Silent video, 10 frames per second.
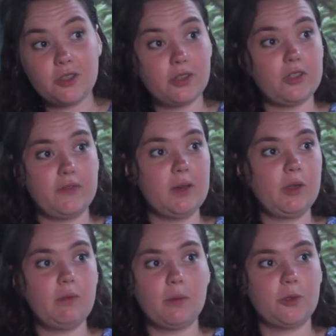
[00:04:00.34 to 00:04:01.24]
to those
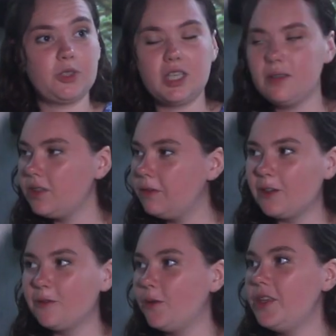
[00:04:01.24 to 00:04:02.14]
family members even if
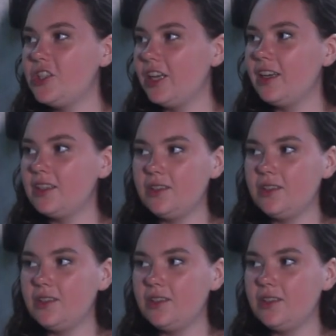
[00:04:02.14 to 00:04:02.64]
your voice shakes.